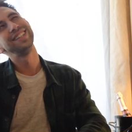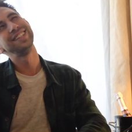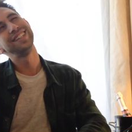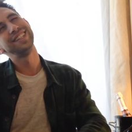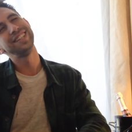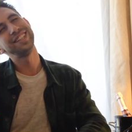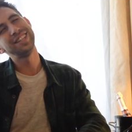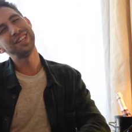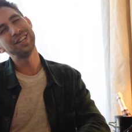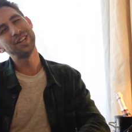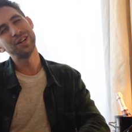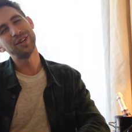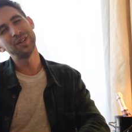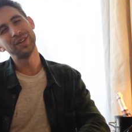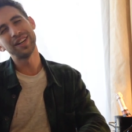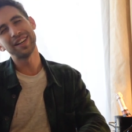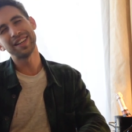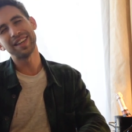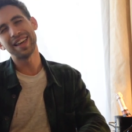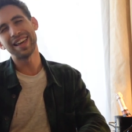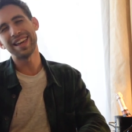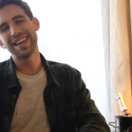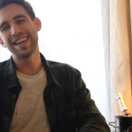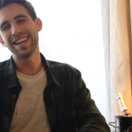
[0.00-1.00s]
you know,
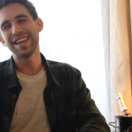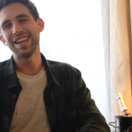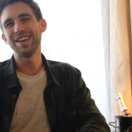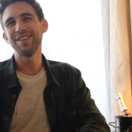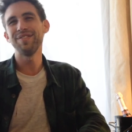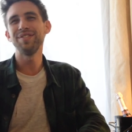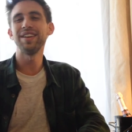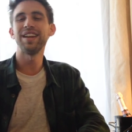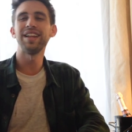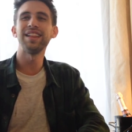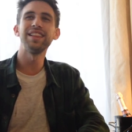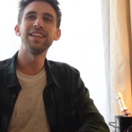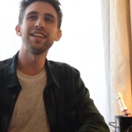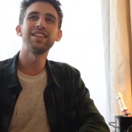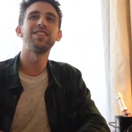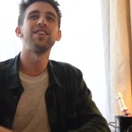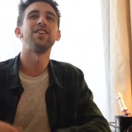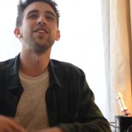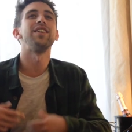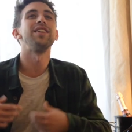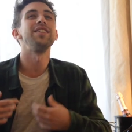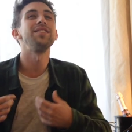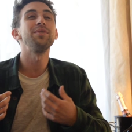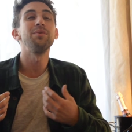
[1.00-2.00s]
like, even like
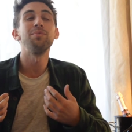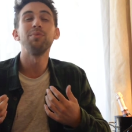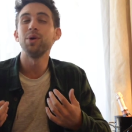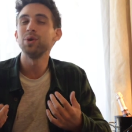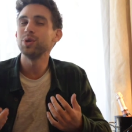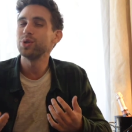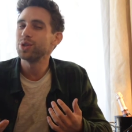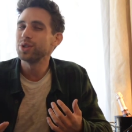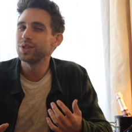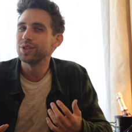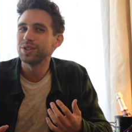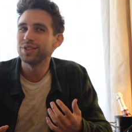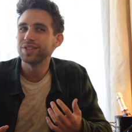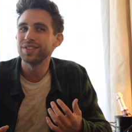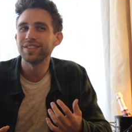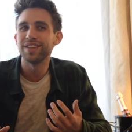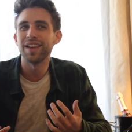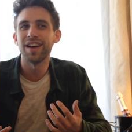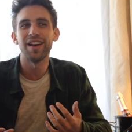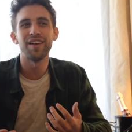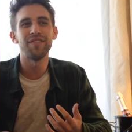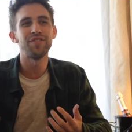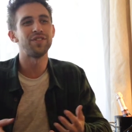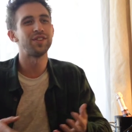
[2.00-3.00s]
there is emotional
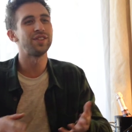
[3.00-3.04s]
stuff,